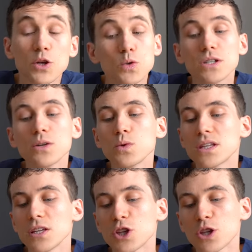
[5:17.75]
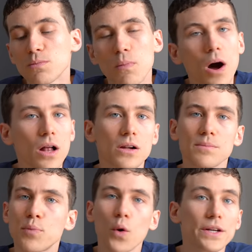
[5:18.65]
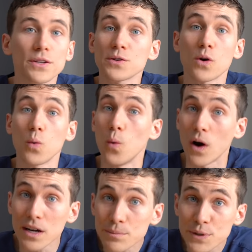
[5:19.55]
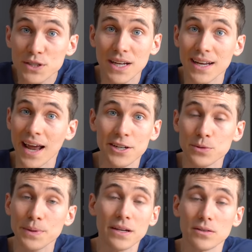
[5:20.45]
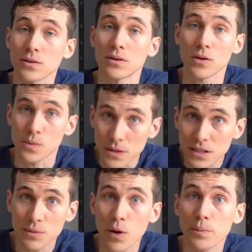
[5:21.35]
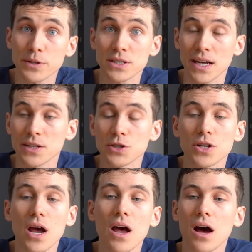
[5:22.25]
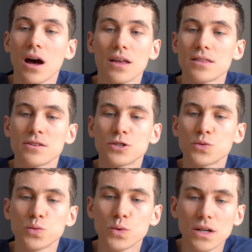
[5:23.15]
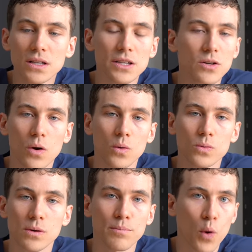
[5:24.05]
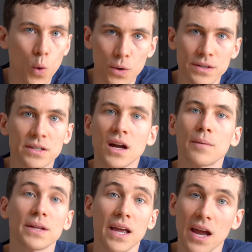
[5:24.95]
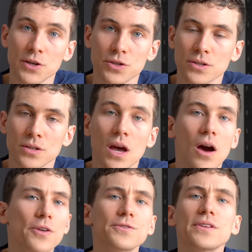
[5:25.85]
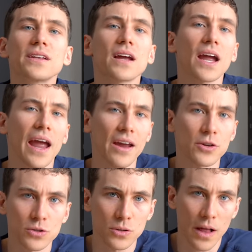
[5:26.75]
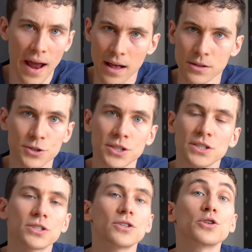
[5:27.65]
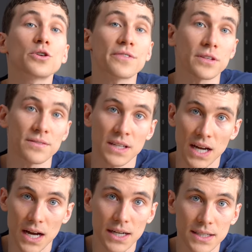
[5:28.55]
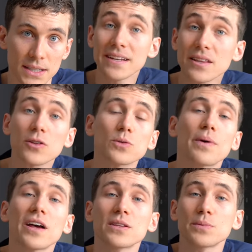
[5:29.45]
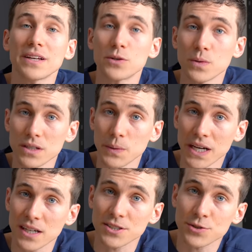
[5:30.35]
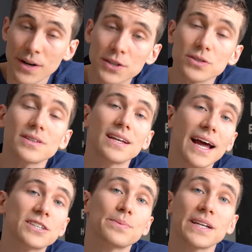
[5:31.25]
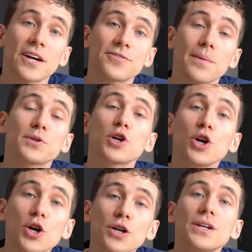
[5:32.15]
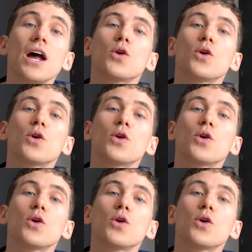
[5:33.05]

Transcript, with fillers: But usually with these smaller 0.01% atropine, so a really small percentage, uh, there's really no reported complications other than occasional allergies to the surface of the eye. It is also possible at a really weak concentration that atropine eye drops could